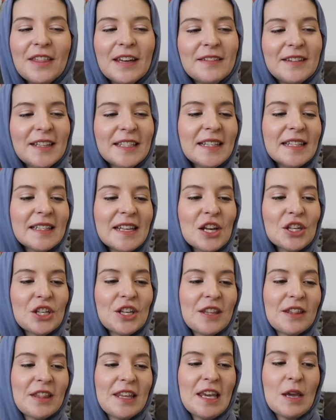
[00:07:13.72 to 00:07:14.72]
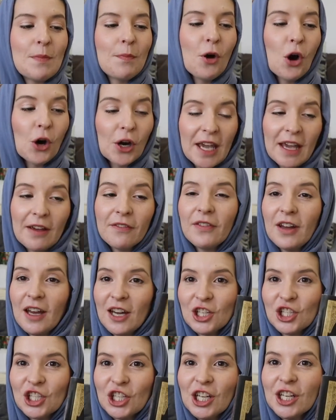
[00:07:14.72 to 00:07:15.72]
This is actually the pocket
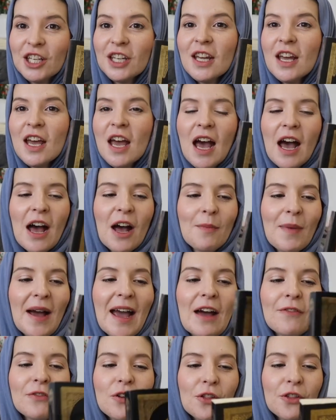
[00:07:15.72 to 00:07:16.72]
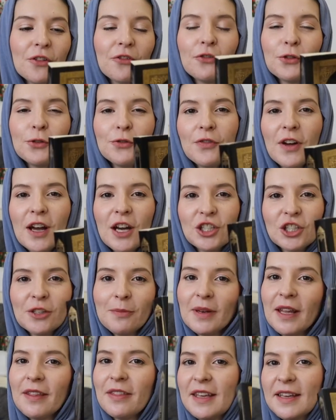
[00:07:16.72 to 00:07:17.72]
version. I have got the full
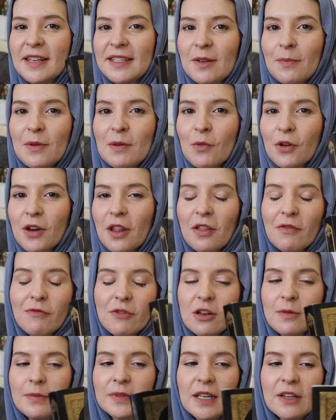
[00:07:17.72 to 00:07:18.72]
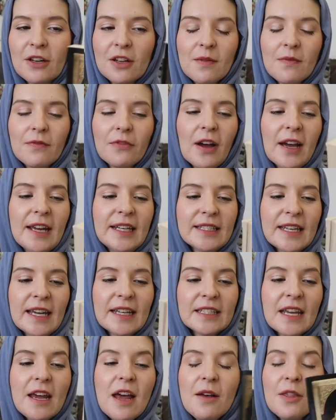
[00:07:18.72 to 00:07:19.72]
version, but I think it's up in one of the rooms. I couldn't find
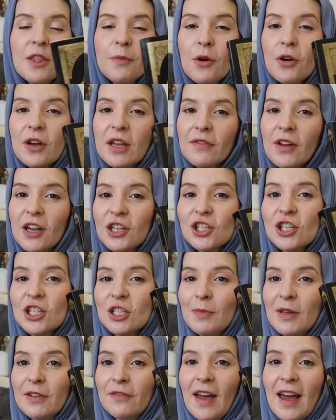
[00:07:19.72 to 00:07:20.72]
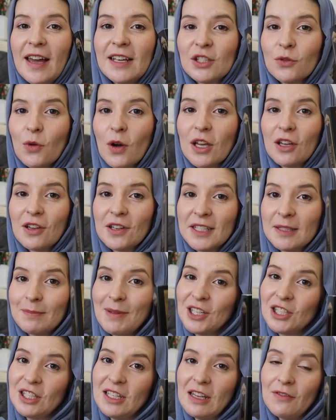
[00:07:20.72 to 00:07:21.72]
it. The pocket version, to be fair, is quite good,
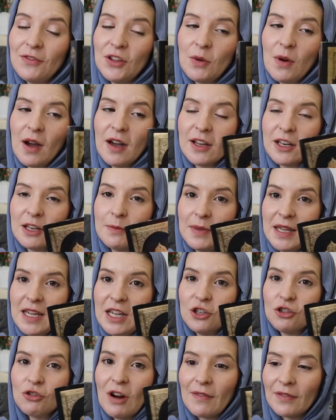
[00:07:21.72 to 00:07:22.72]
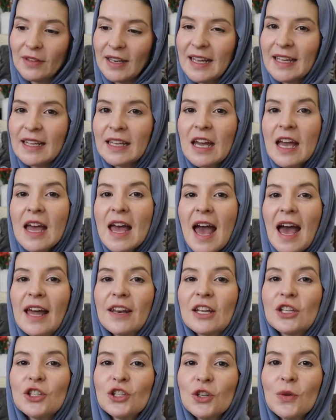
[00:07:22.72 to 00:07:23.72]
especially if you are going to be traveling. And
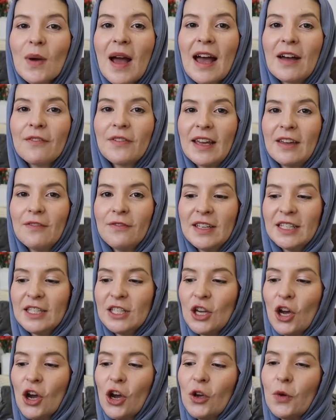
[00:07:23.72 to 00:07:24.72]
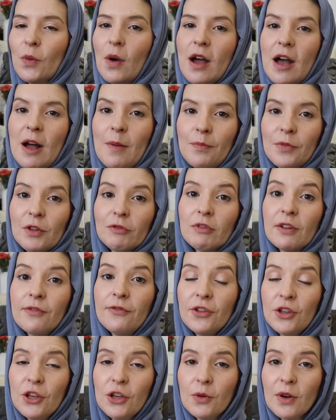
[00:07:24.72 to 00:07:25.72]
I do have a video
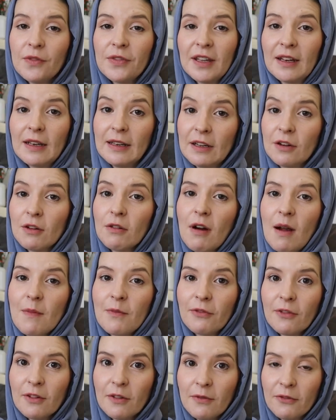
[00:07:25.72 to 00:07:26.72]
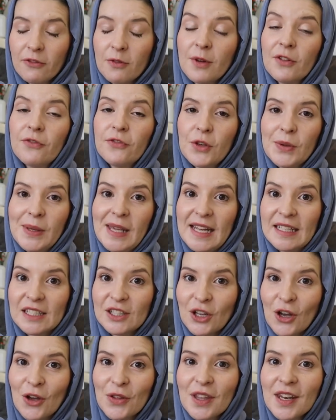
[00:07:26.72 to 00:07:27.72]
review of the clear Quran from a few years
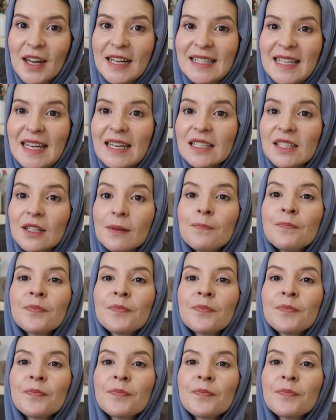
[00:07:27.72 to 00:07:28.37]
ago that I did.